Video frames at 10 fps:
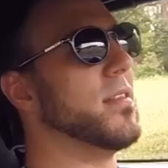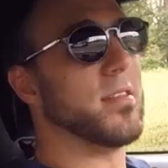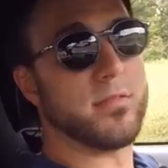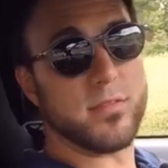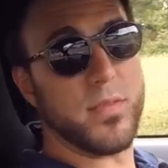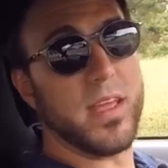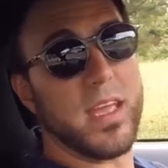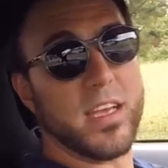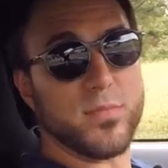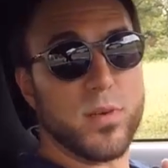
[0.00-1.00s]
The
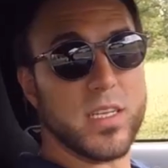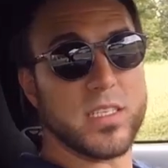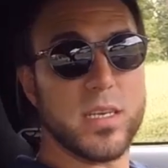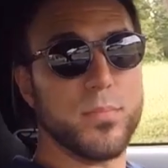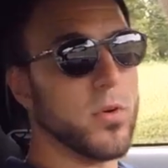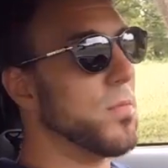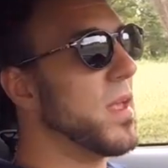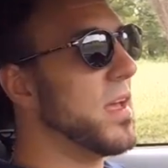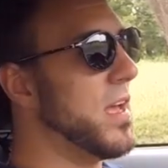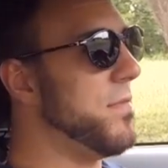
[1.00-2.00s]
thinking is pretty simple.
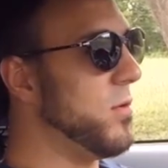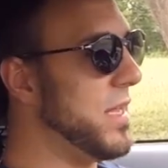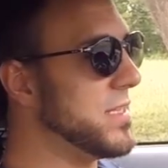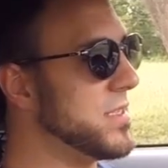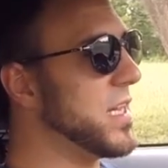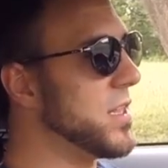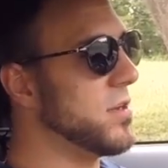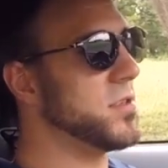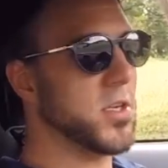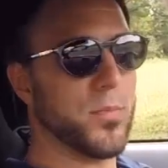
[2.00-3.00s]
If you need to sit
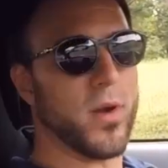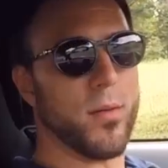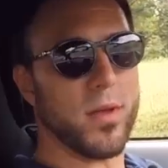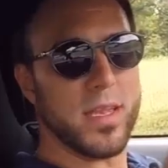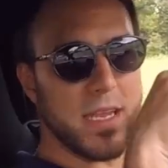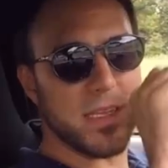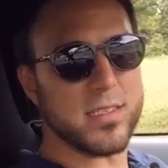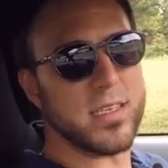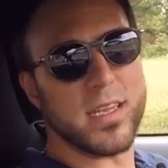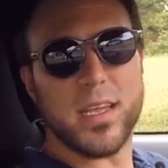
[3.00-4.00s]
closer, you probably need to
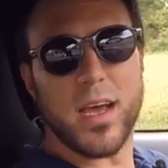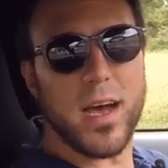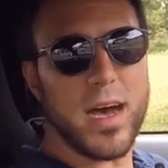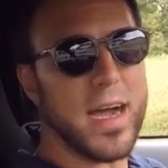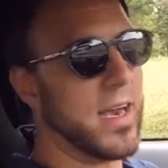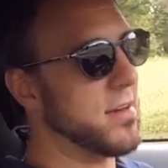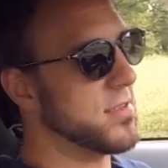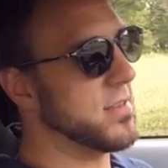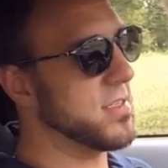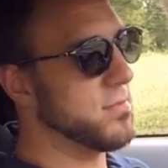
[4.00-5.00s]
sit higher.
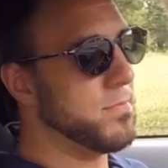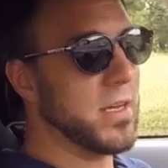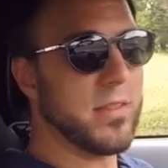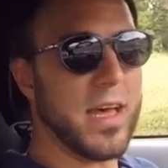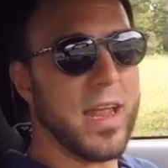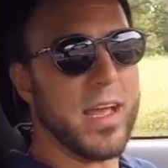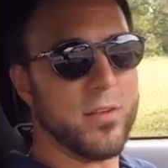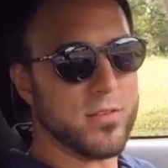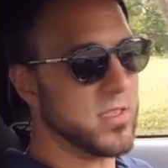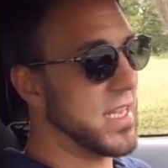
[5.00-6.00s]
So just built that
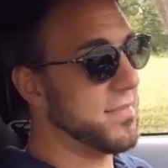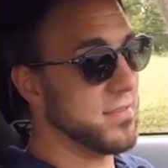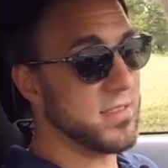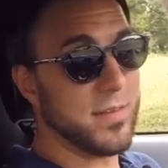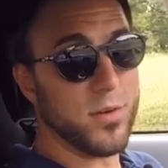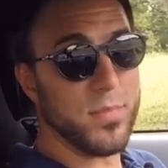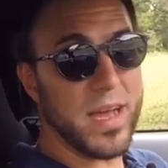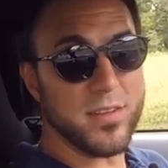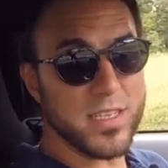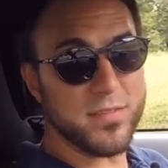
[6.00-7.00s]
angle, saved several
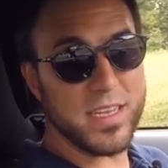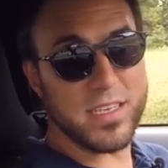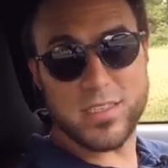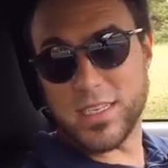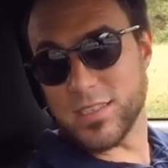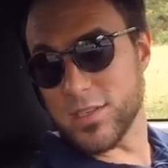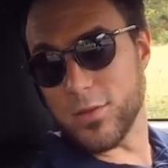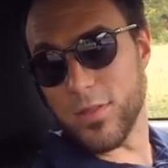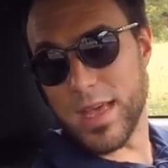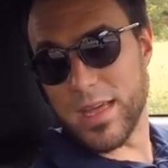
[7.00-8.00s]
pounds out of each seat to
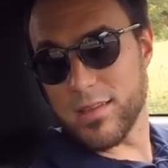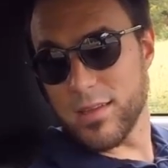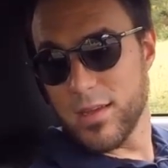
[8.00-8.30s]
do that.